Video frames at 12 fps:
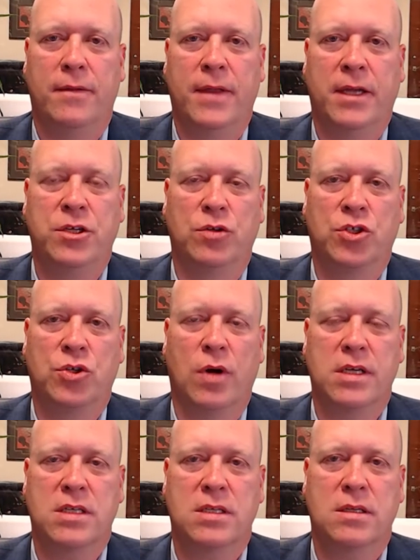that you
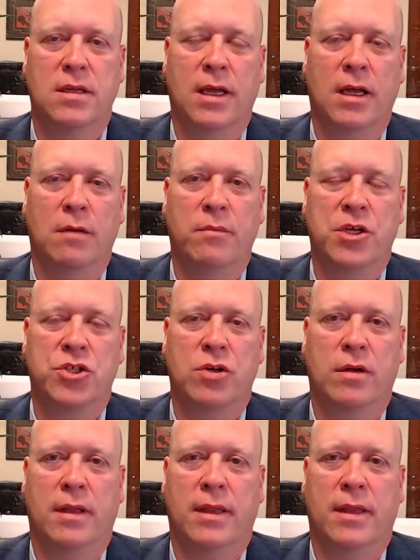trust, and make sure